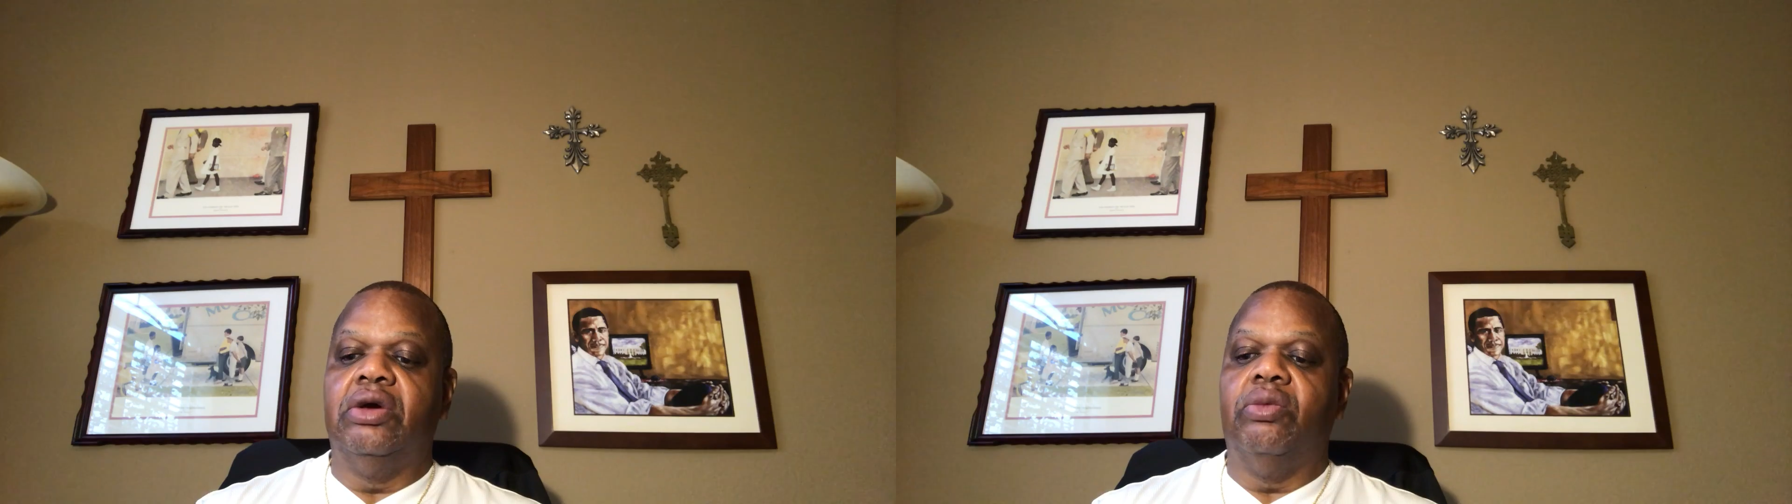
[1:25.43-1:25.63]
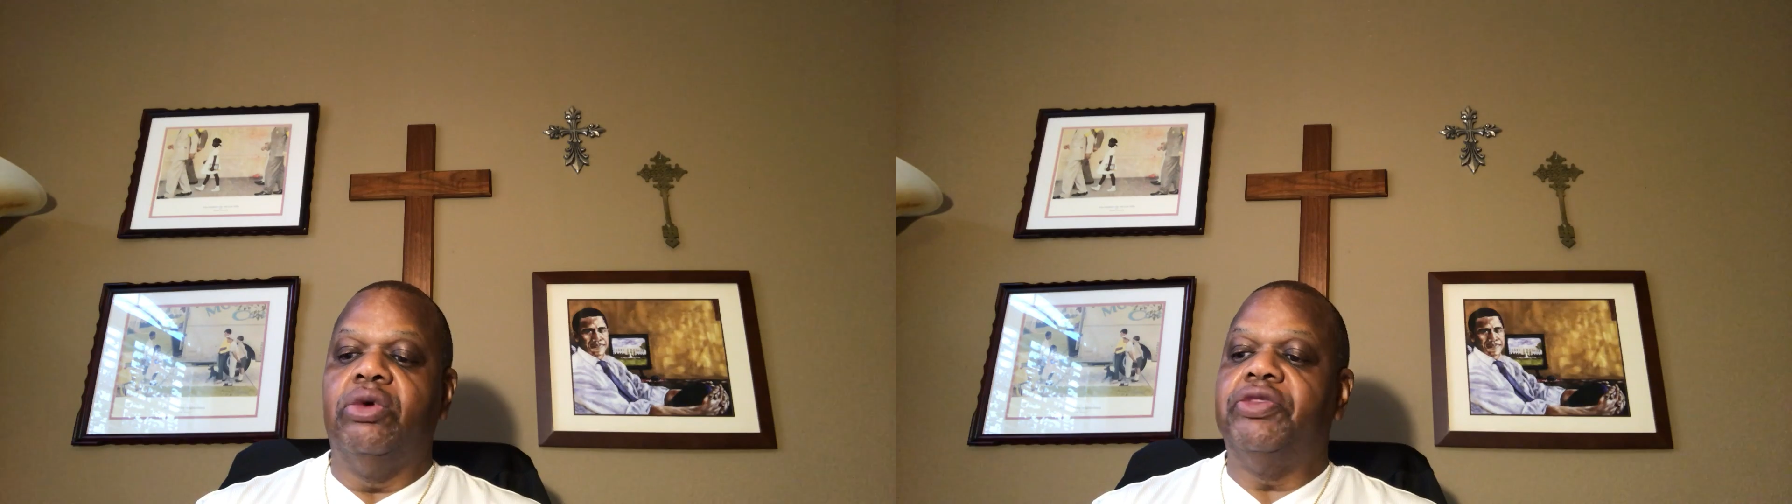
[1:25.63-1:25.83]

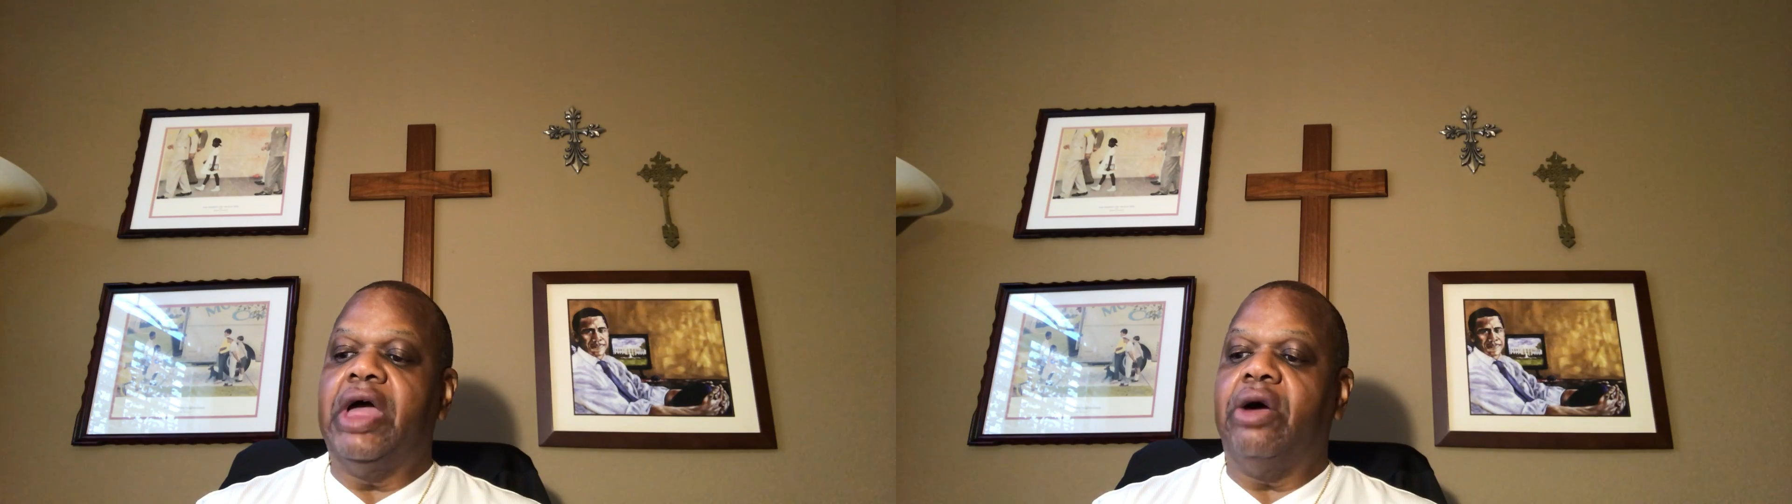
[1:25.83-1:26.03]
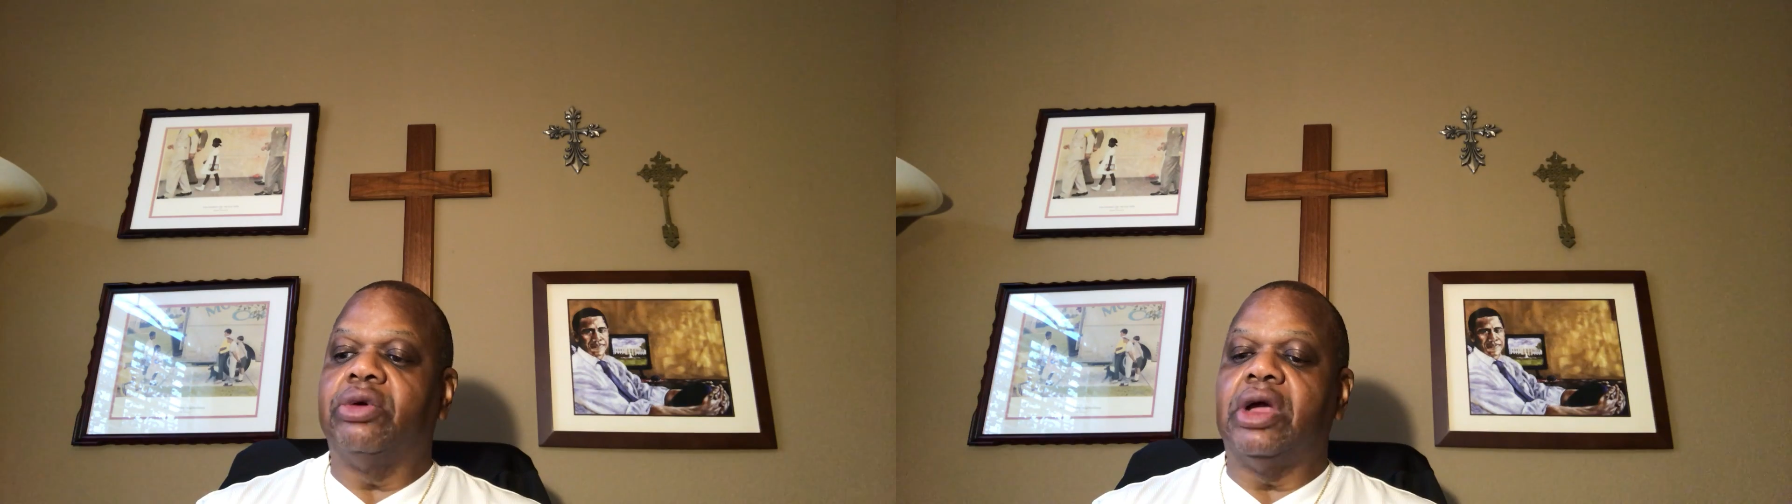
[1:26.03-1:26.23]

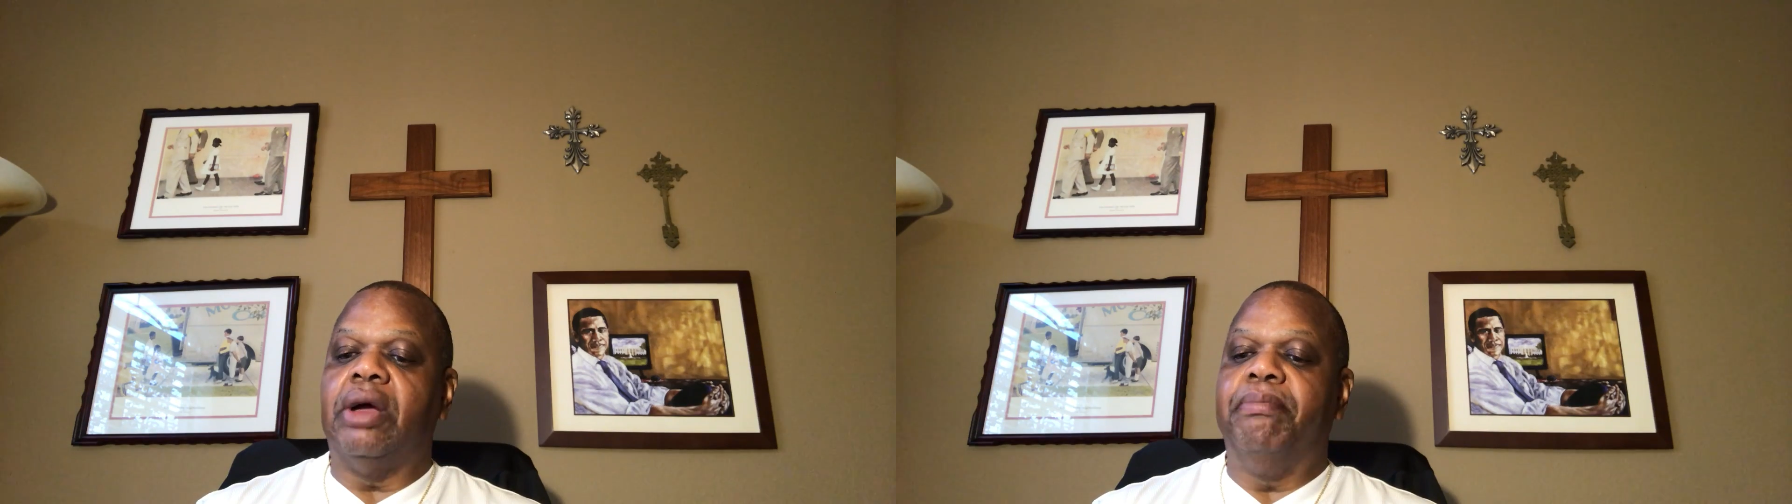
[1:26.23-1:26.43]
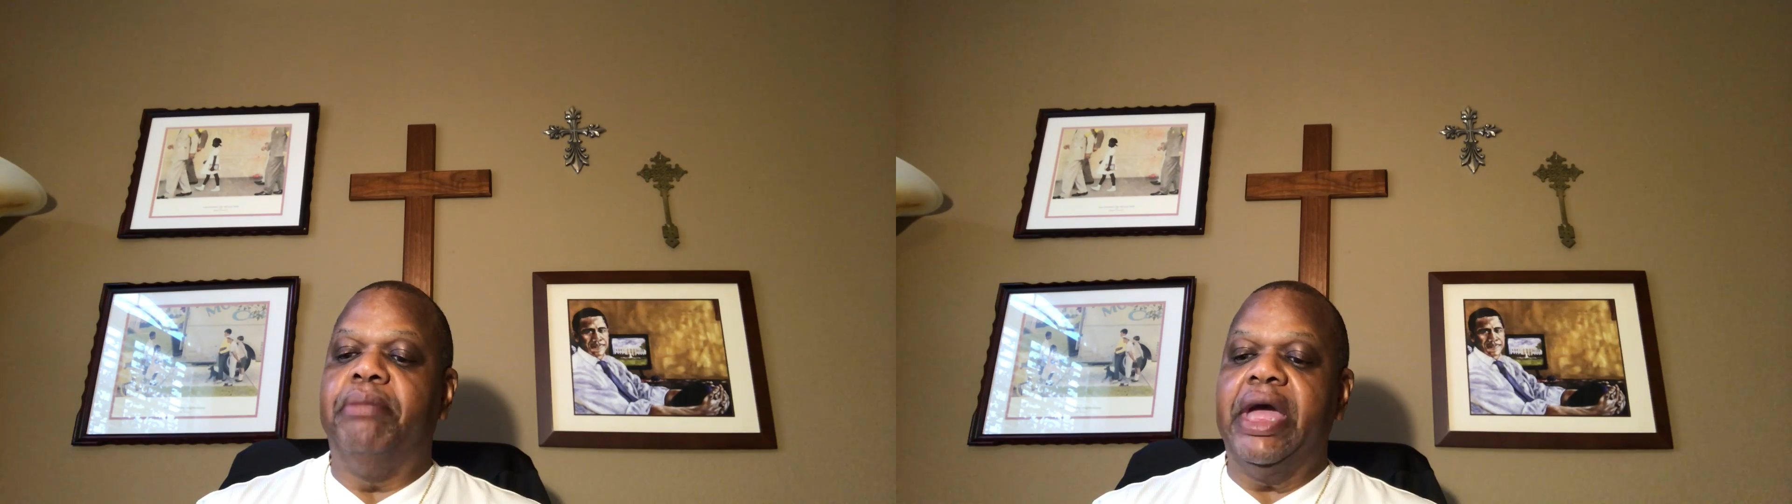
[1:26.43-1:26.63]
without
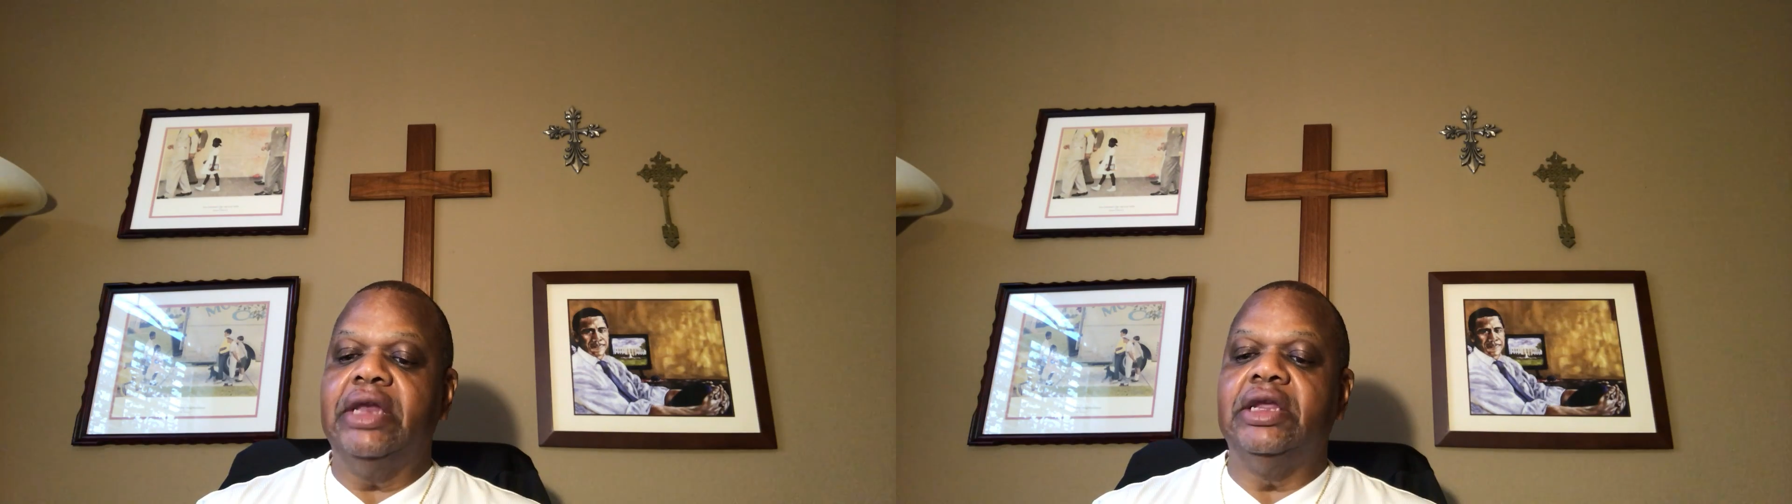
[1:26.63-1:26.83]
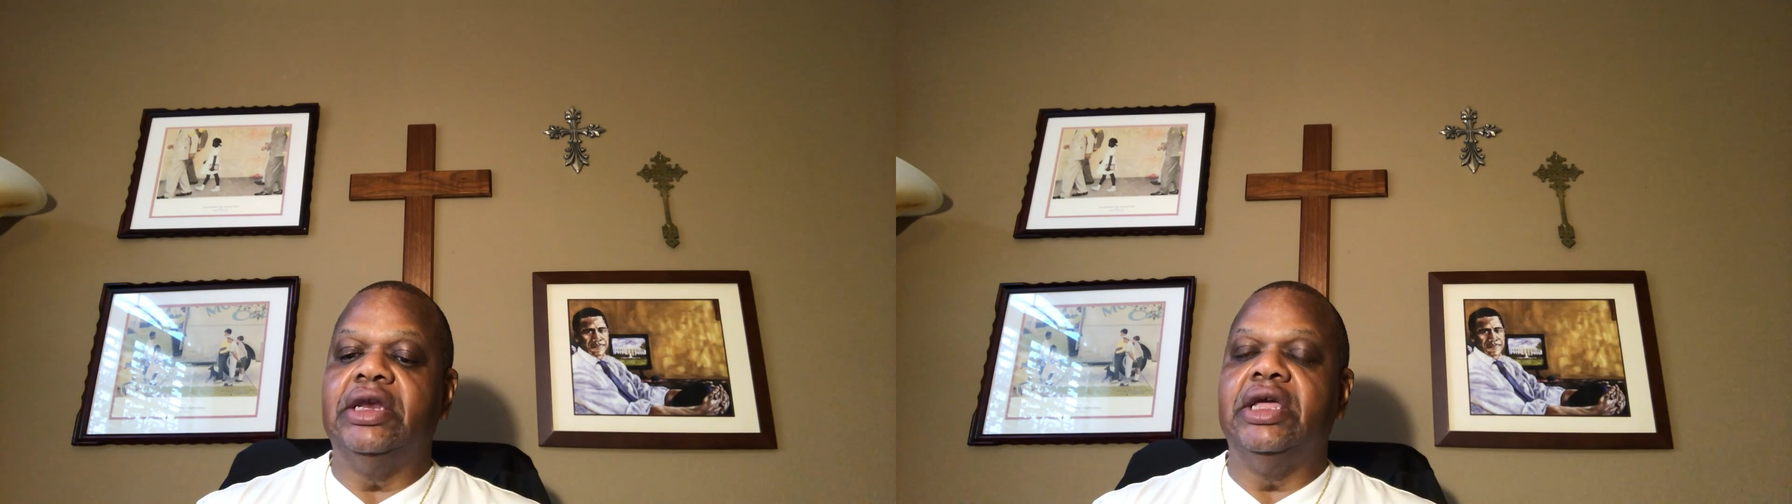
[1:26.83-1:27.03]

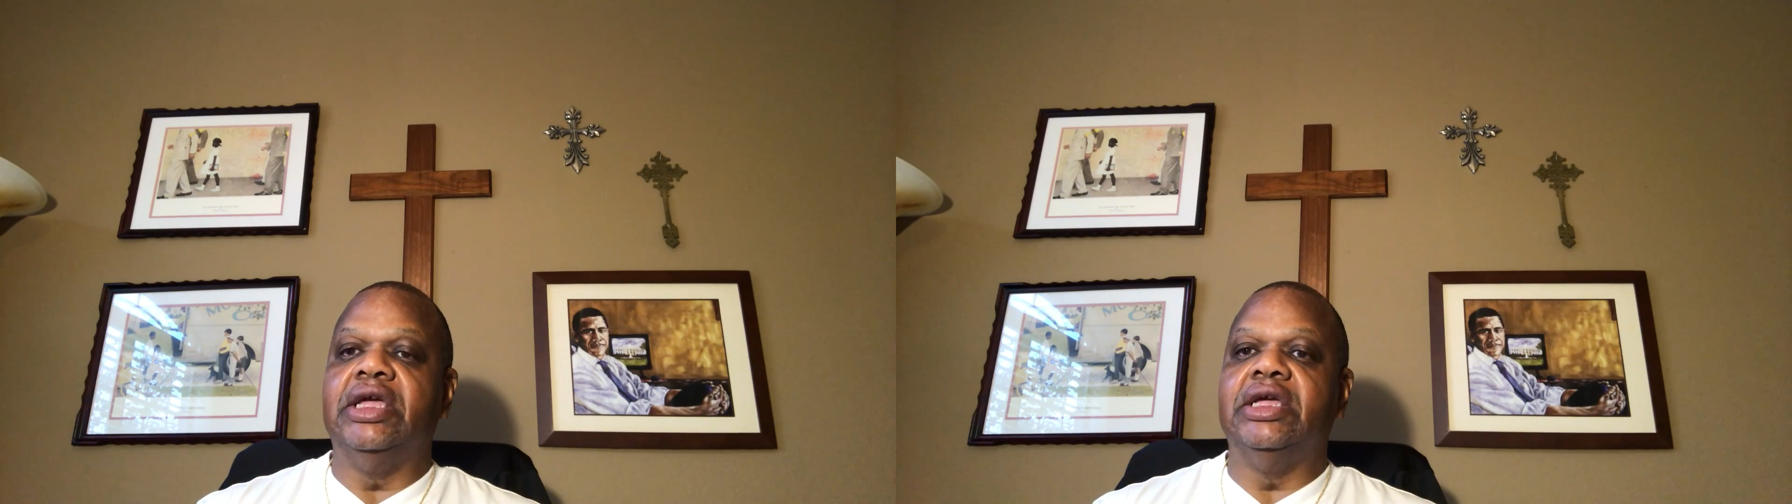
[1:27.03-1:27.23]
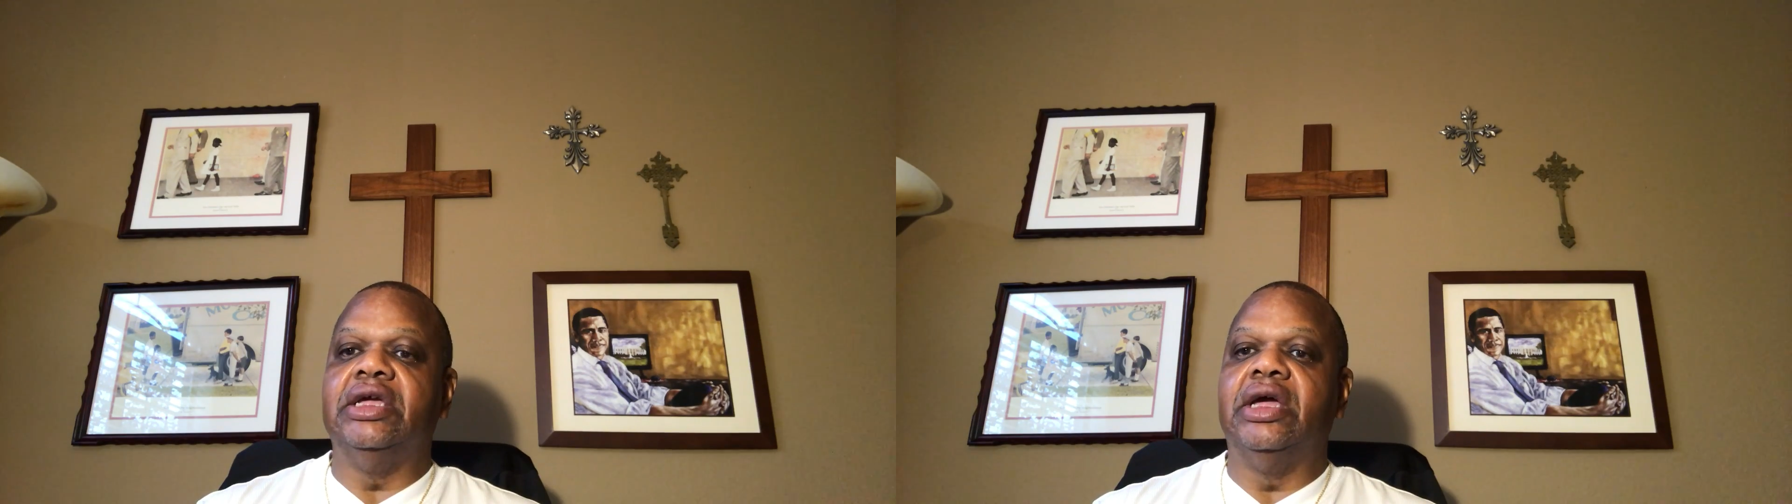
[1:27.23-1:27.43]

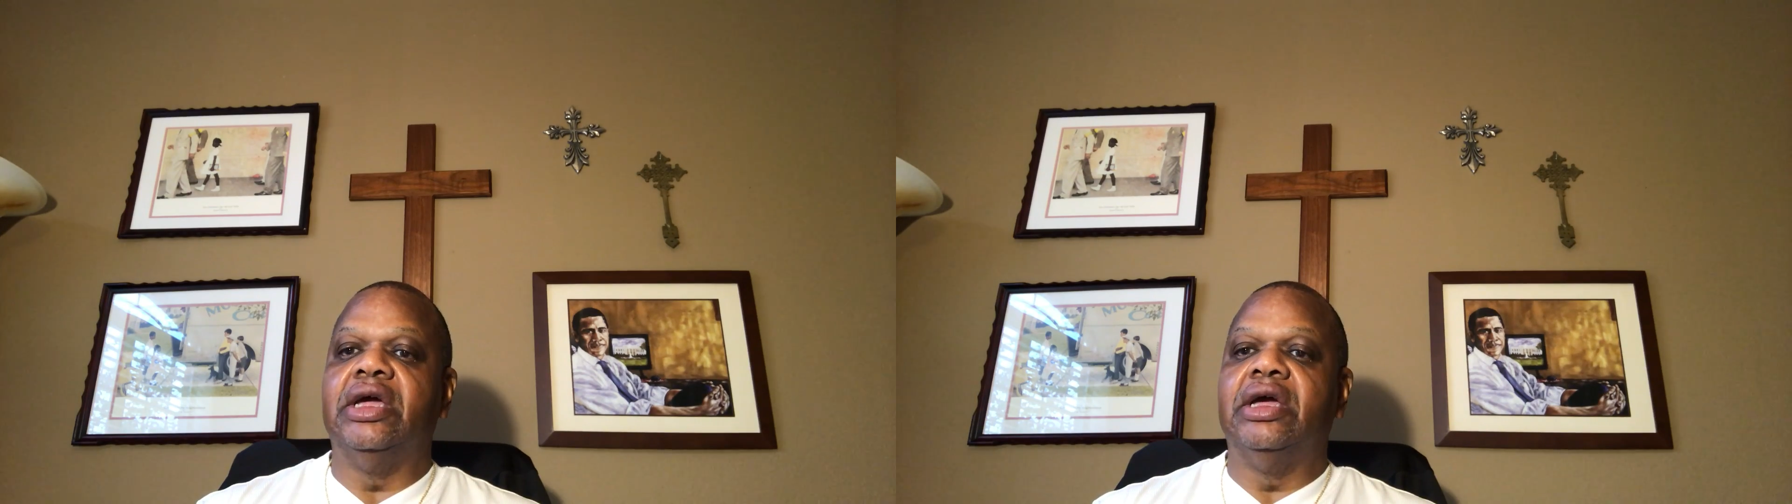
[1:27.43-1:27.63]
abandoning